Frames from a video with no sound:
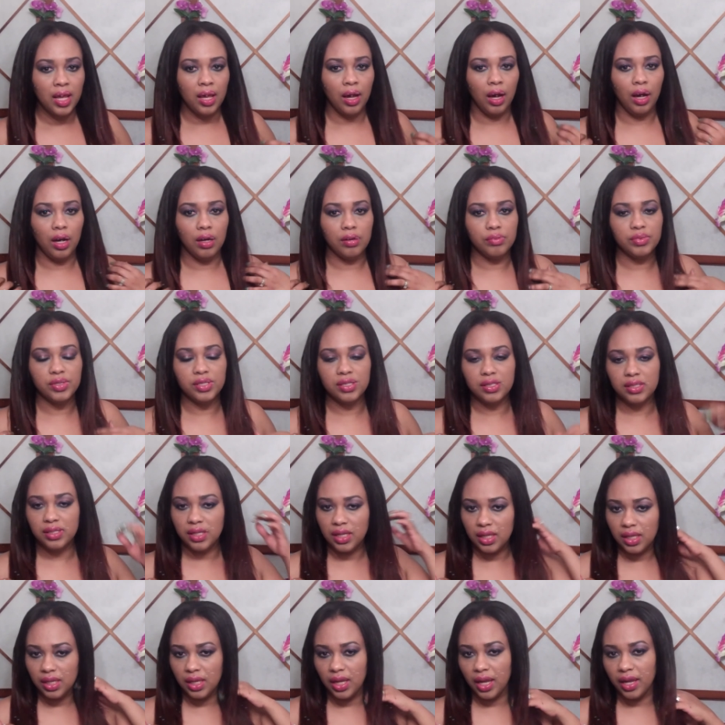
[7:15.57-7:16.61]
To
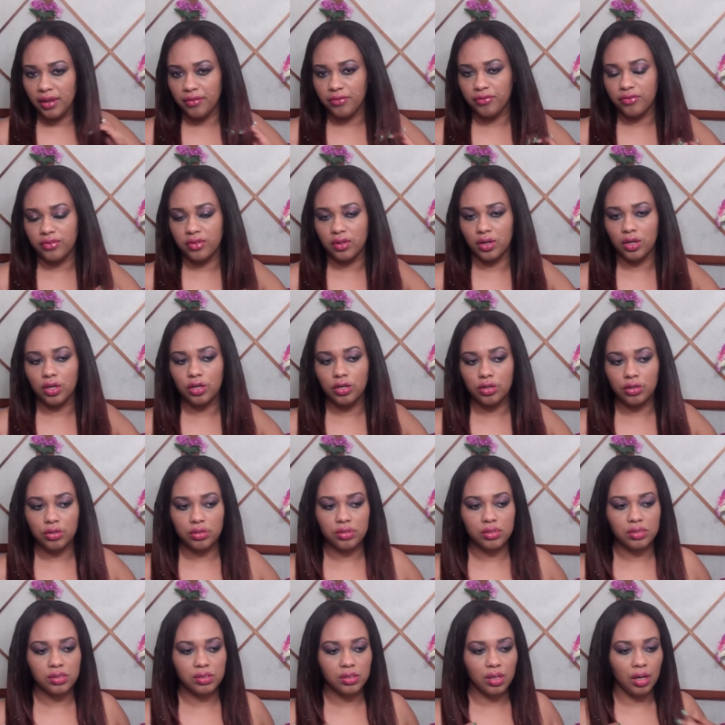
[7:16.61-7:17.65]
see if the
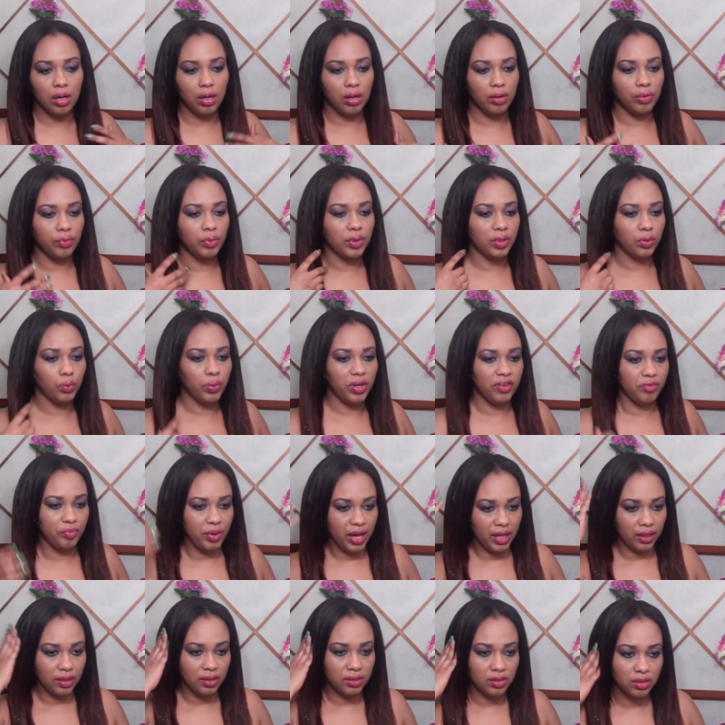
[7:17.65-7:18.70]
curls are, well, the wave
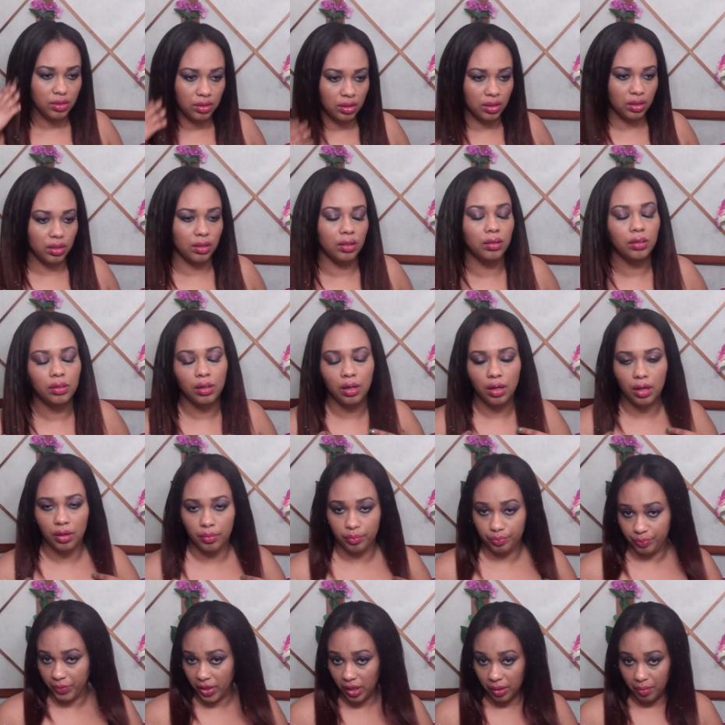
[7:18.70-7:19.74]
pattern is going to
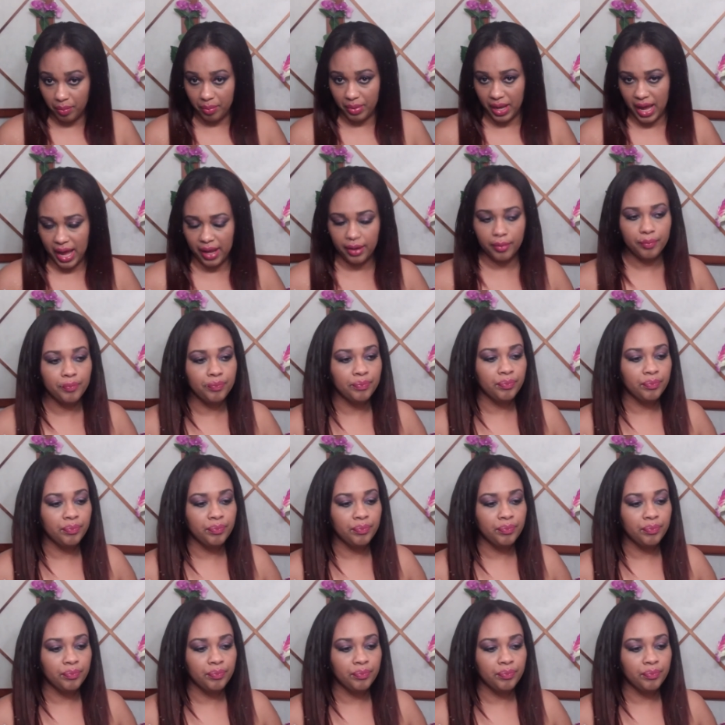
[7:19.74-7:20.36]
come back.